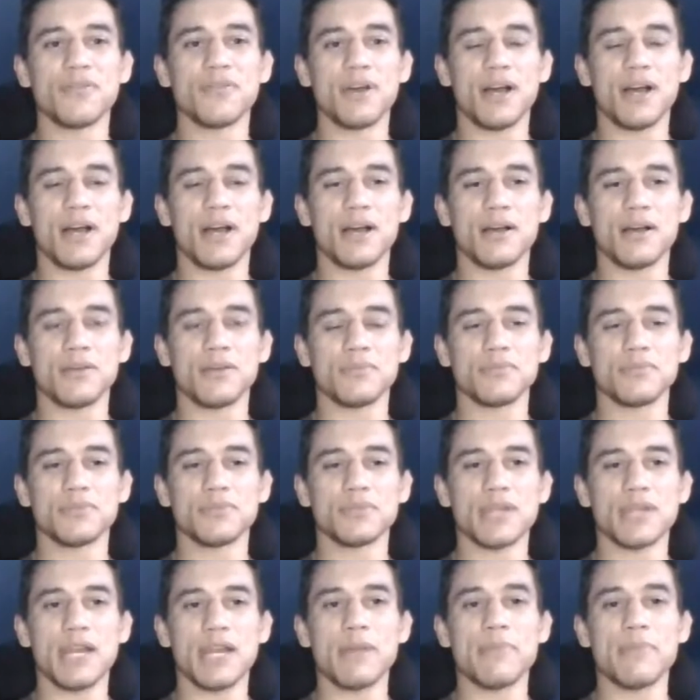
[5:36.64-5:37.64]

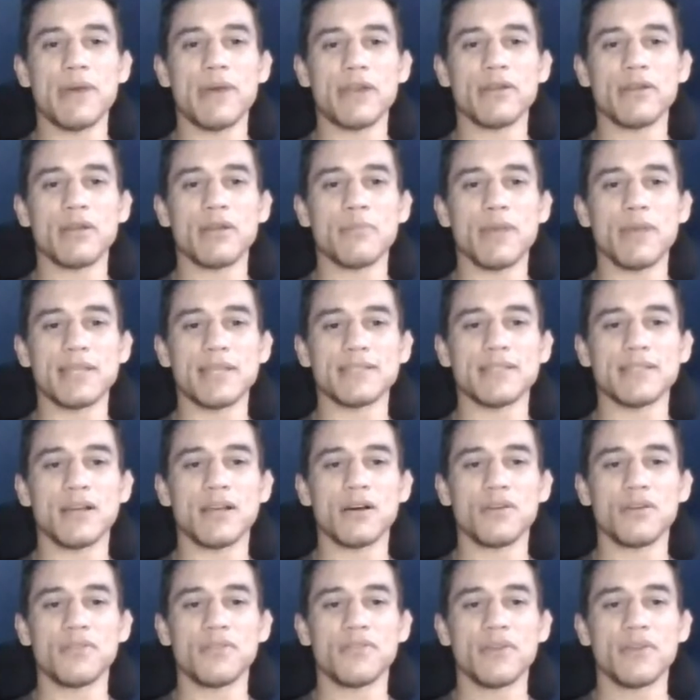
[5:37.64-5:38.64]
kind of bettering
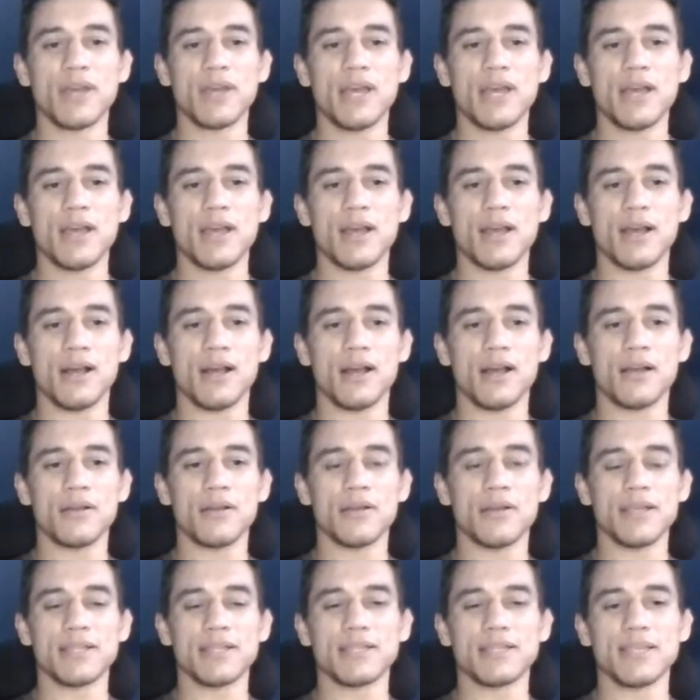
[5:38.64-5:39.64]
myself.
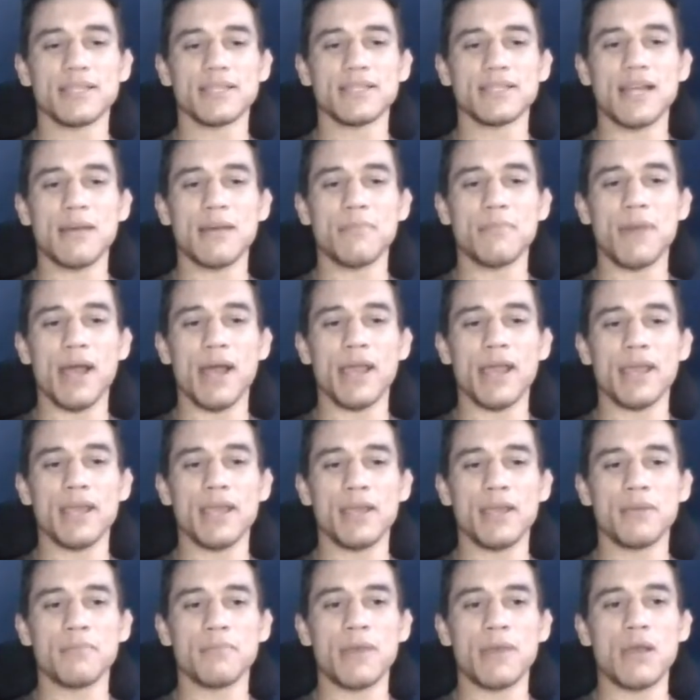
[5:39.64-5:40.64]
It's not
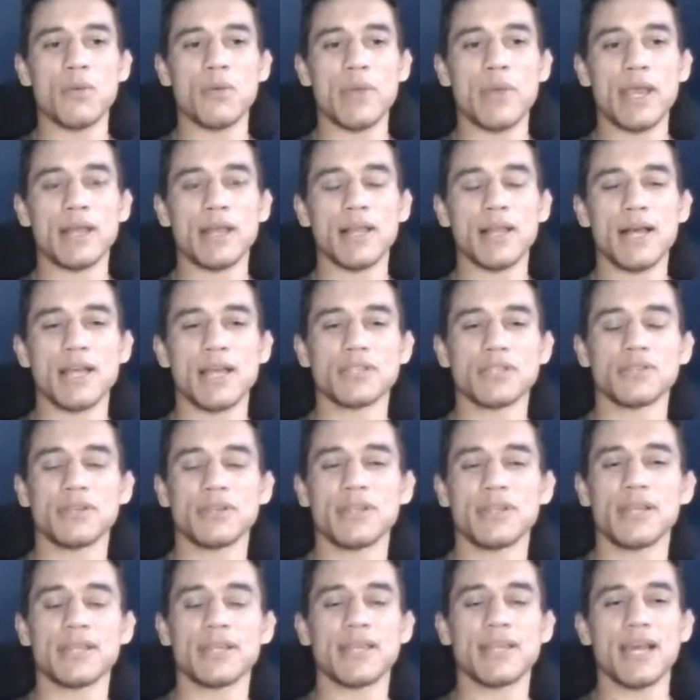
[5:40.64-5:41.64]
my weight class or
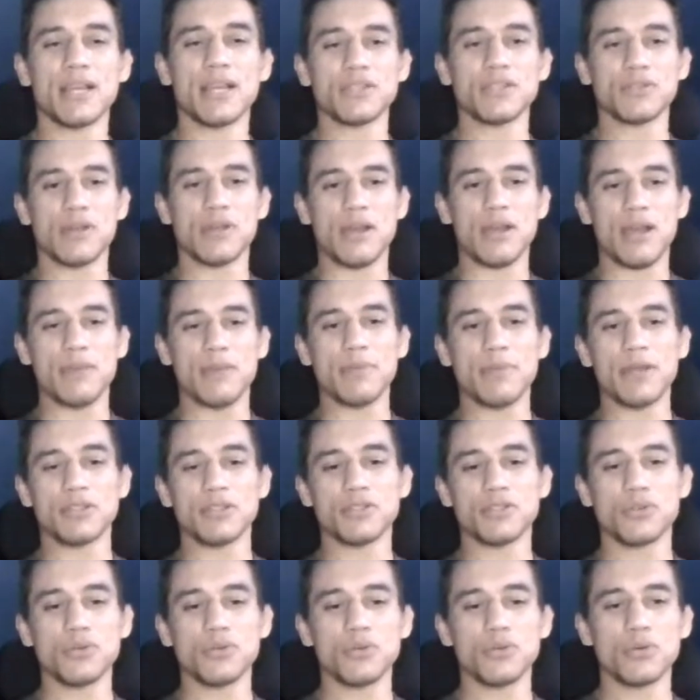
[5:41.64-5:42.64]
anything like that, so I'm
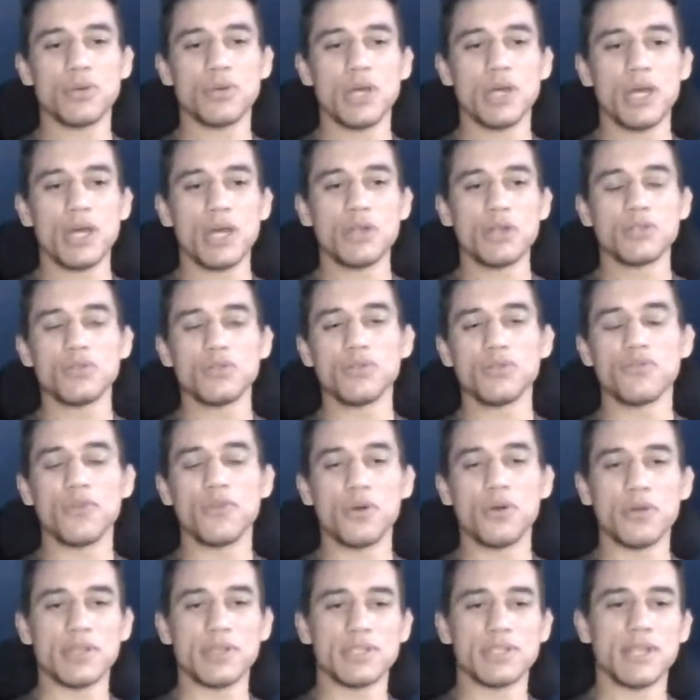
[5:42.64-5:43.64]
not too
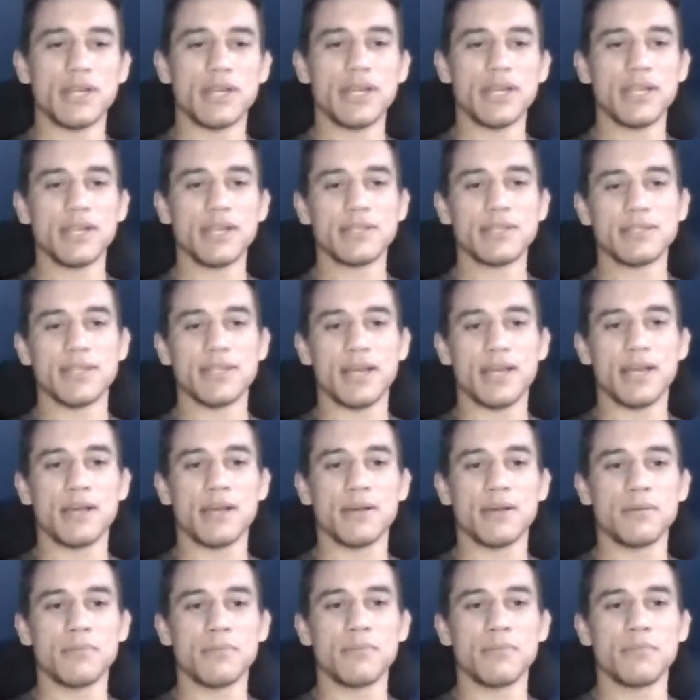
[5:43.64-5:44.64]
focused on it.
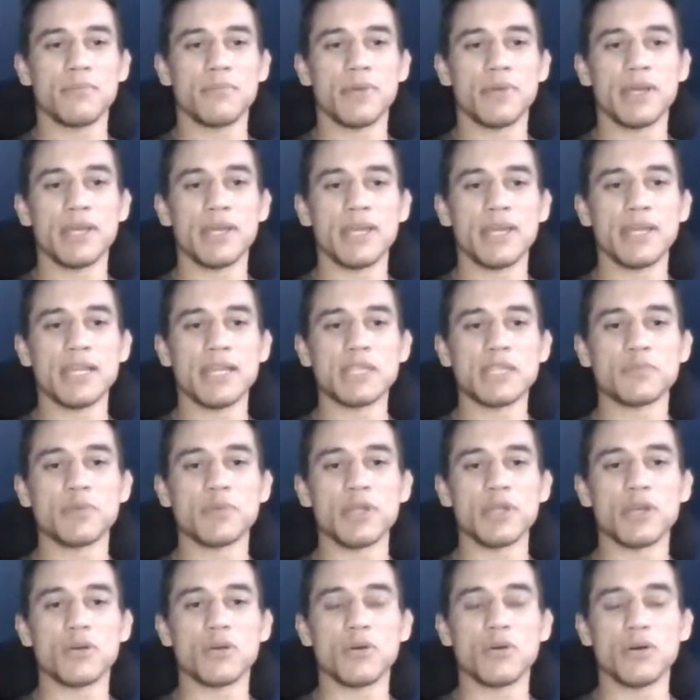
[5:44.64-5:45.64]
But it is
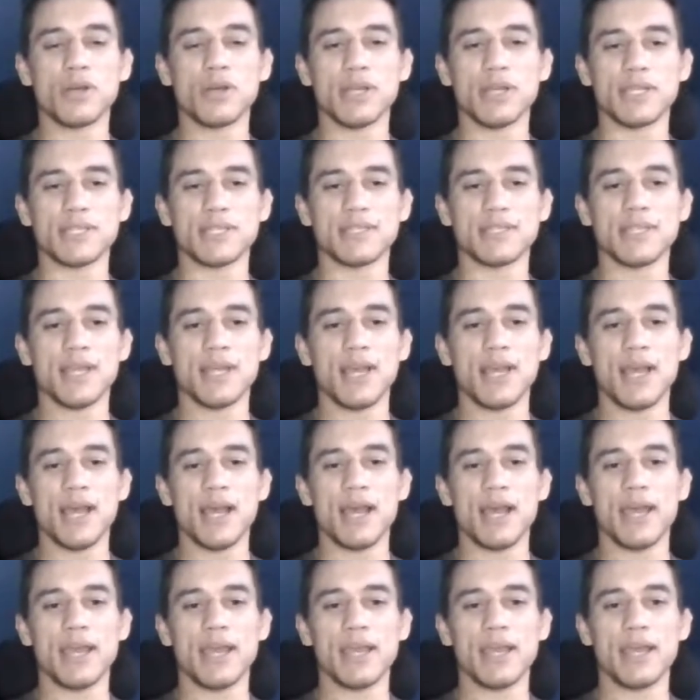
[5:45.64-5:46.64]
pretty cool because
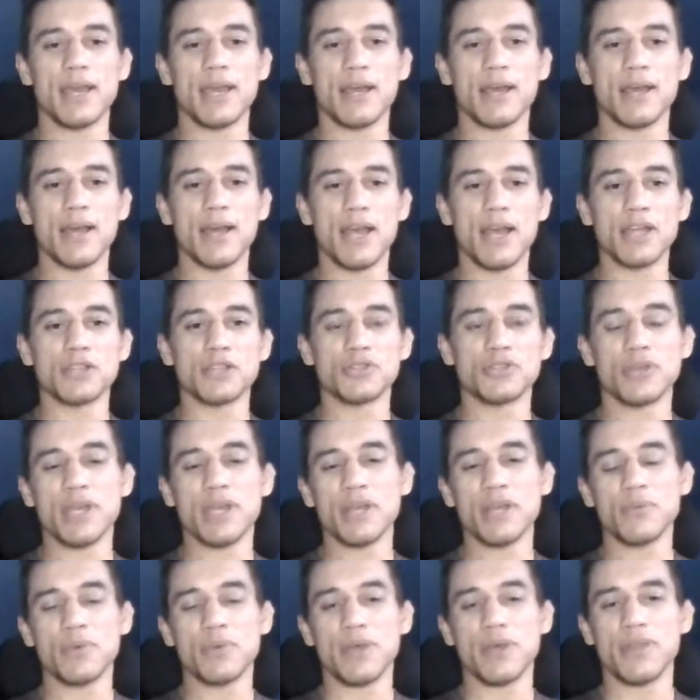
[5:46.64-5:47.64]
I
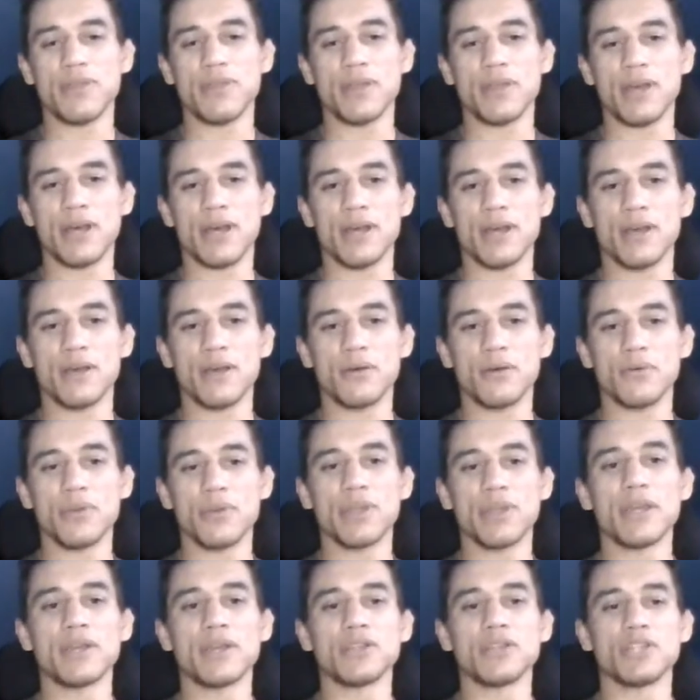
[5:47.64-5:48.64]
train with
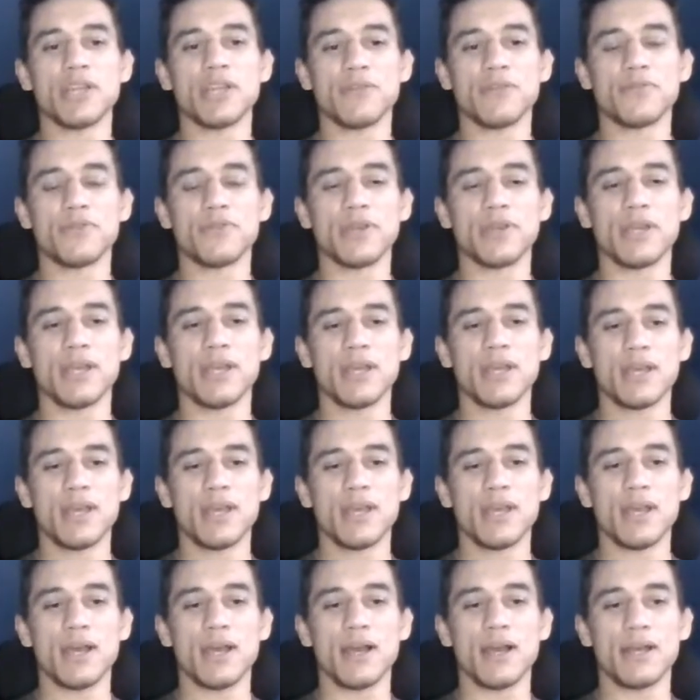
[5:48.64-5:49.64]
Aaron Jeffrey,
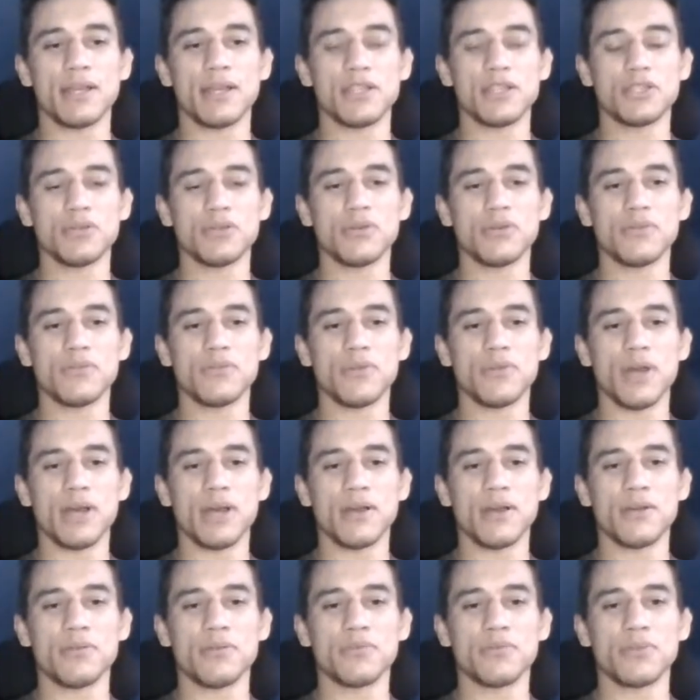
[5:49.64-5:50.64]
and he's doing
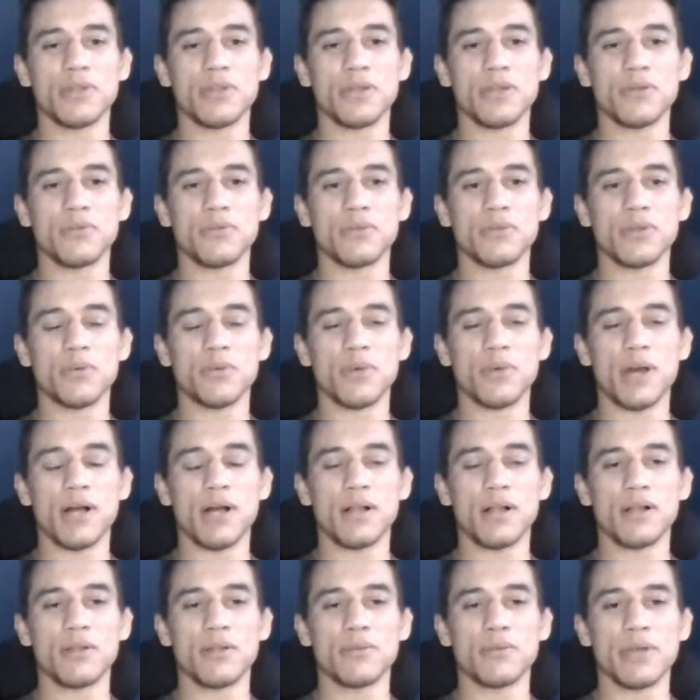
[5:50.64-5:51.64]
really, really
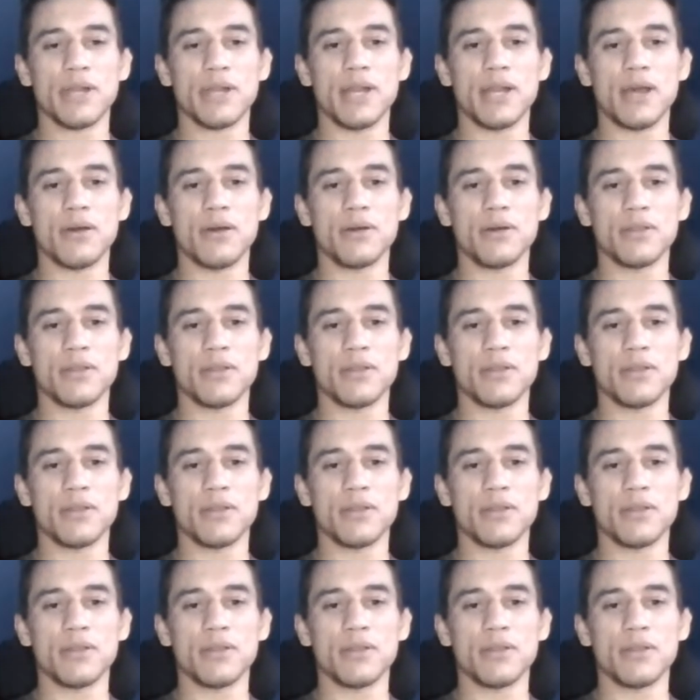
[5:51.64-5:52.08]
well right now.